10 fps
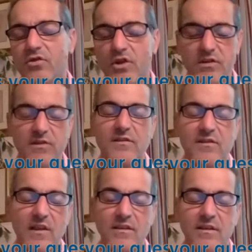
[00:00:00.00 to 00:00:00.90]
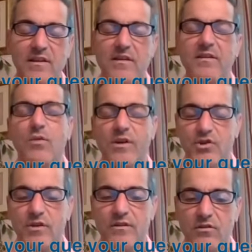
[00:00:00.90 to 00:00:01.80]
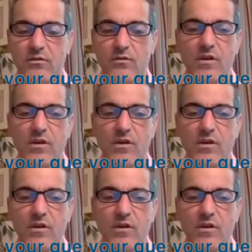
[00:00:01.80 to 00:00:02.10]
just send the question to